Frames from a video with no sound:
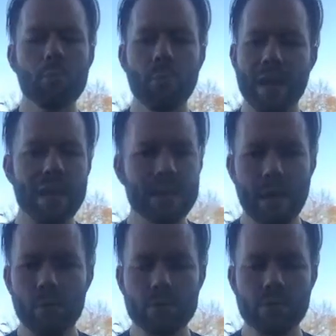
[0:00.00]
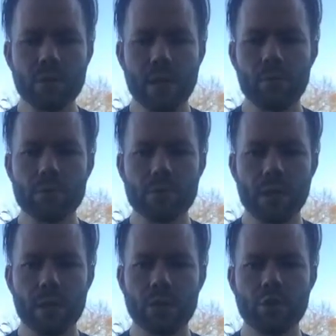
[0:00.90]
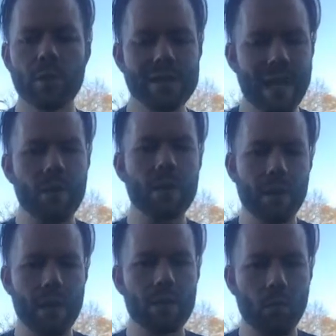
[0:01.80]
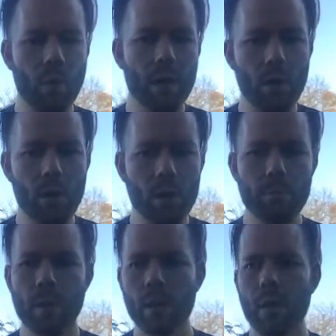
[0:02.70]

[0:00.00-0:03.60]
pain that was shooting down in one arm.